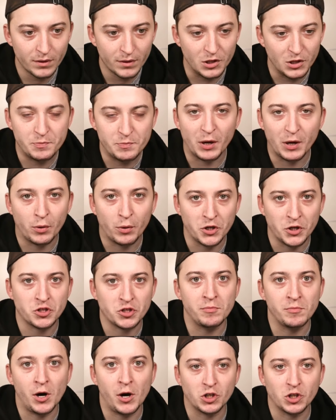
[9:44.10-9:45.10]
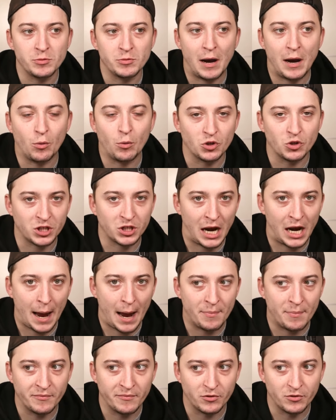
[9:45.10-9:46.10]
big question marks about what's going to
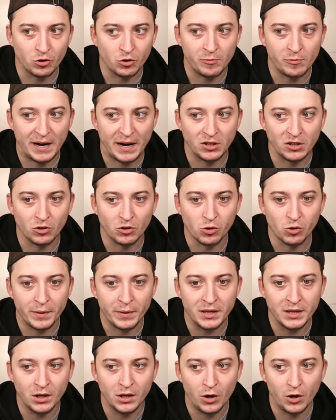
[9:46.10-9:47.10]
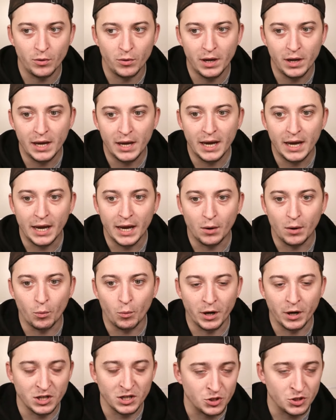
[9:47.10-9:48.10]
happen for the remainder of the window.
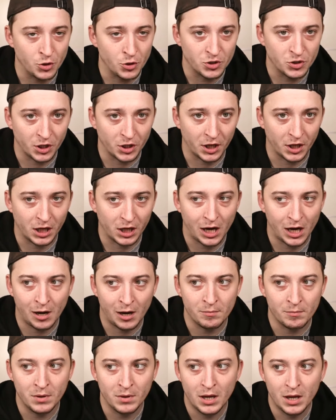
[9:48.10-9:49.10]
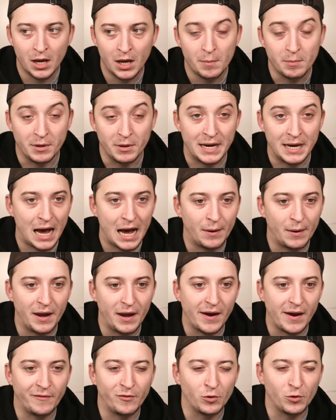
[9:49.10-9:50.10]
When is Nusa going to come? But now
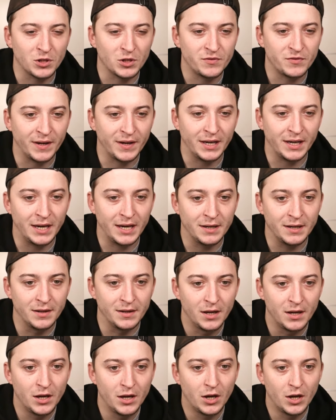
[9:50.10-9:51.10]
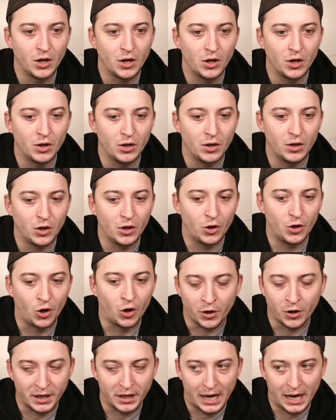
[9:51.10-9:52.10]
everyone's thinking
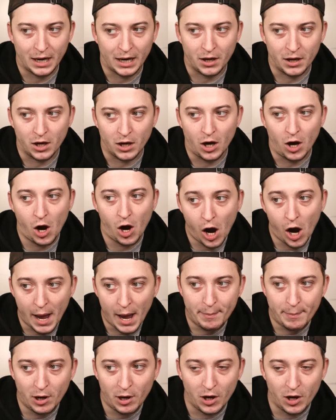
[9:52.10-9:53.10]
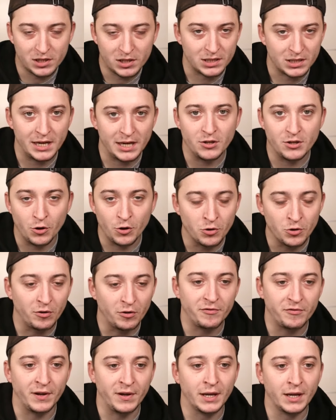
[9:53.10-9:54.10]
Conor Gallagher. I personally do not
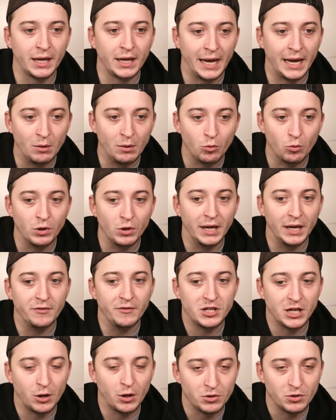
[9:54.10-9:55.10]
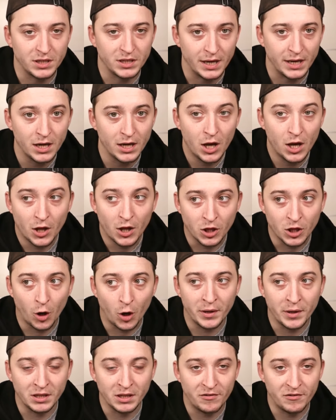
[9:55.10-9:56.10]
think he will leave Chelsea,
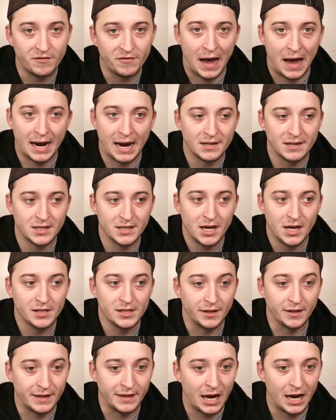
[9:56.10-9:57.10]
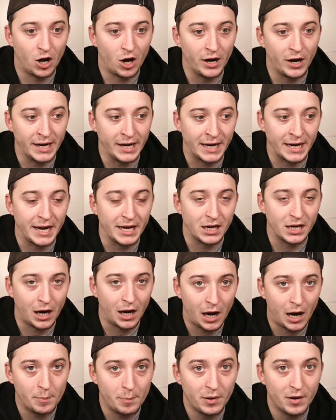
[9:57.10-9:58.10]
knowing the fact that they are in a
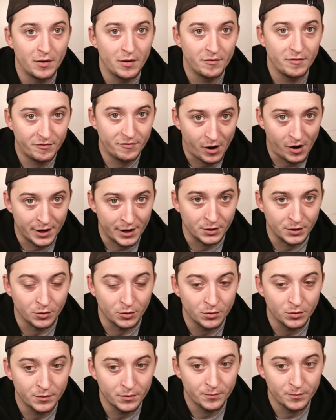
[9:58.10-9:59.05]
cup final